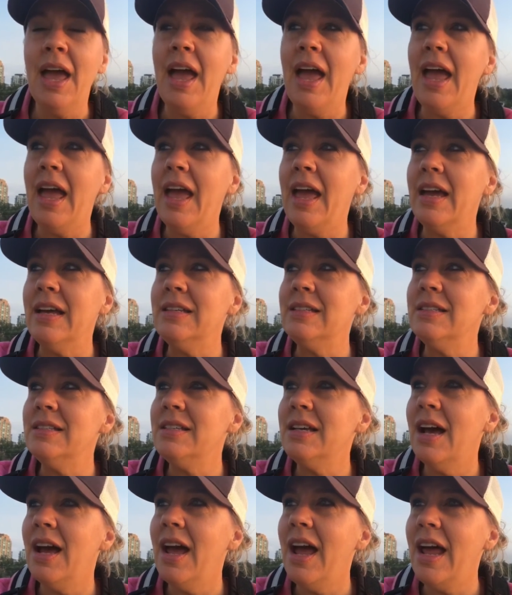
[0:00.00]

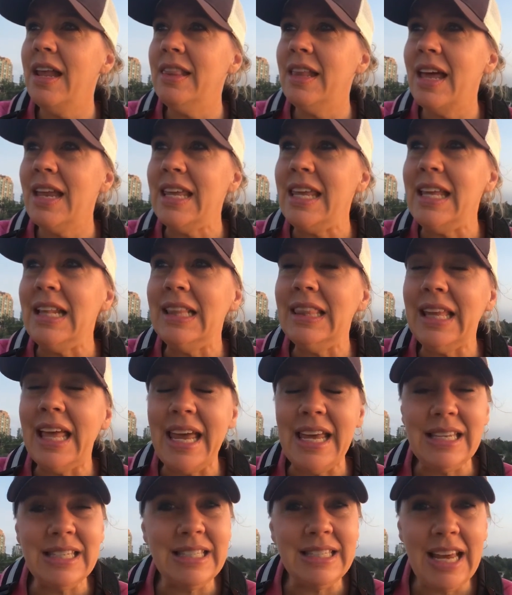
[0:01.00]
and uh, and that he
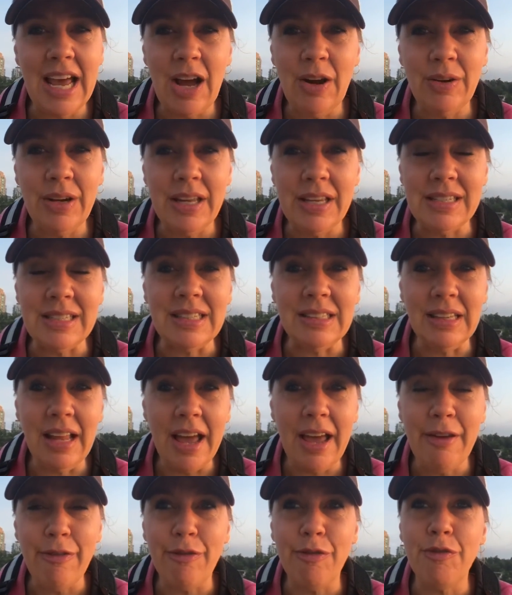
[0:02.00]
lays down his
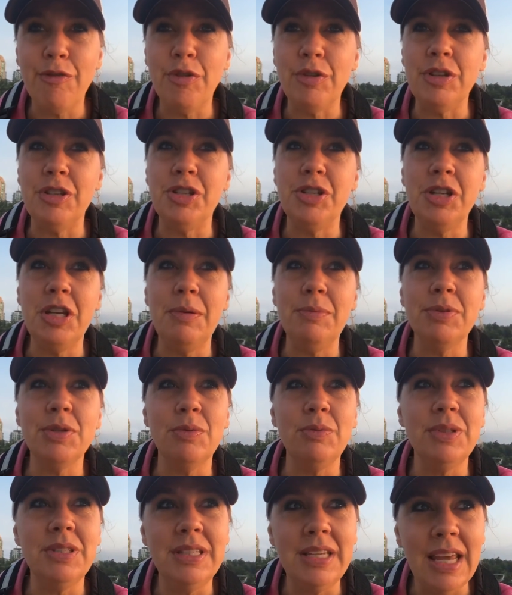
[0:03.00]
life for the sheep.
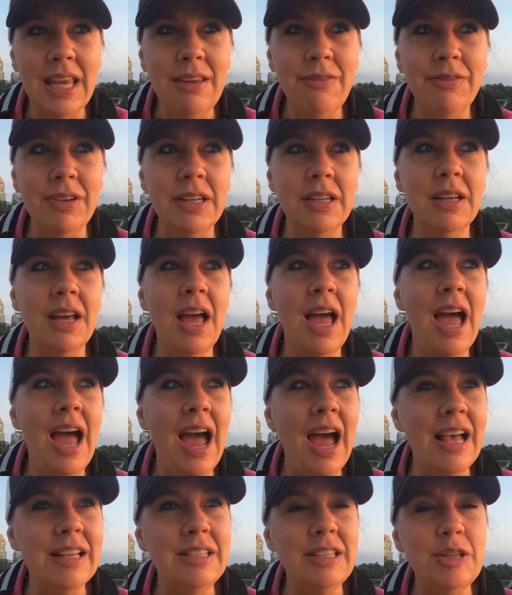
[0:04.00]
So David,
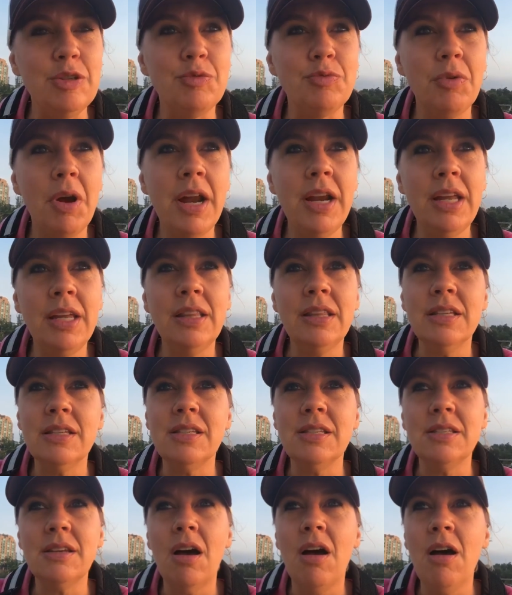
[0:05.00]
as he's writing the
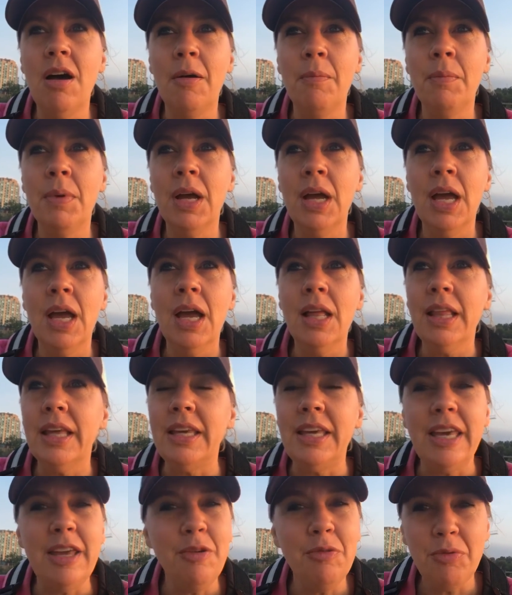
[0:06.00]
psalm,
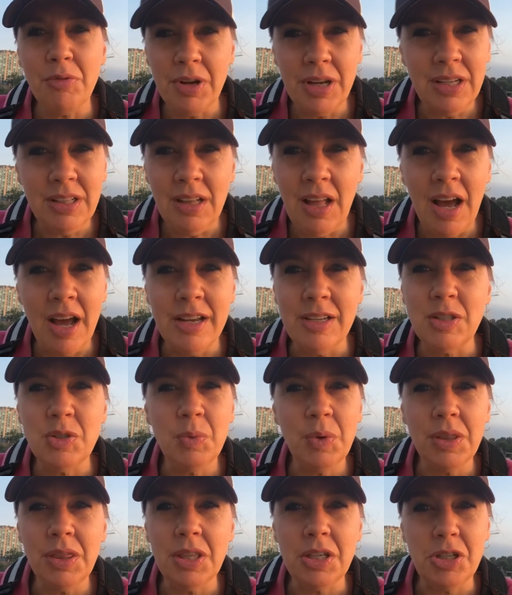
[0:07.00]
like he realized
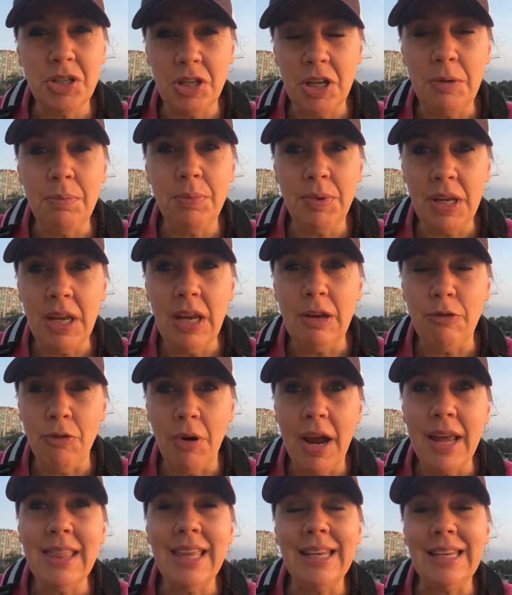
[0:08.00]
what the sheep need,
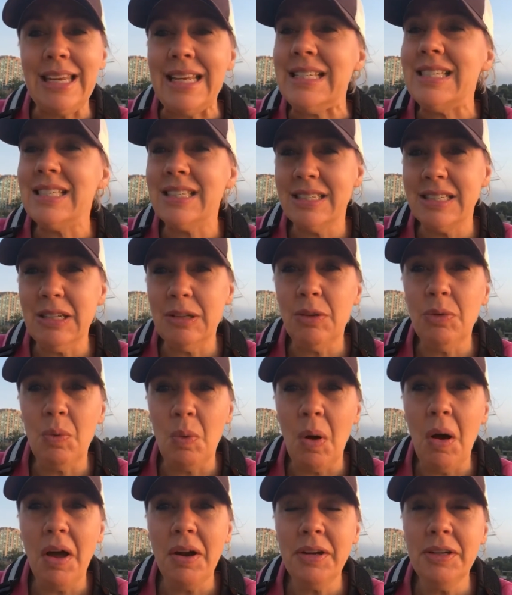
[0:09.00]
right? They need still
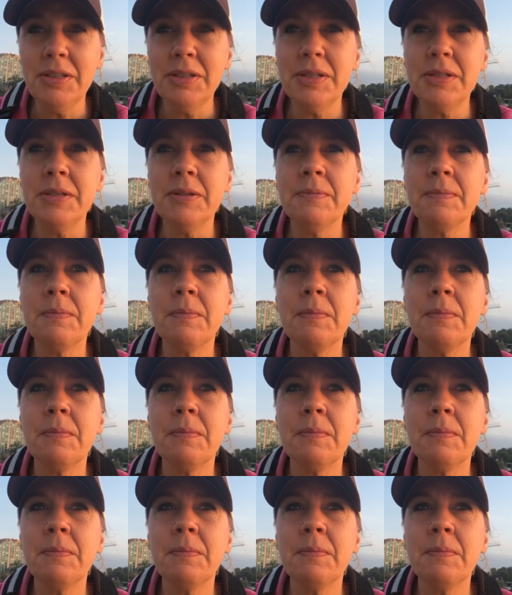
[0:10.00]
waters.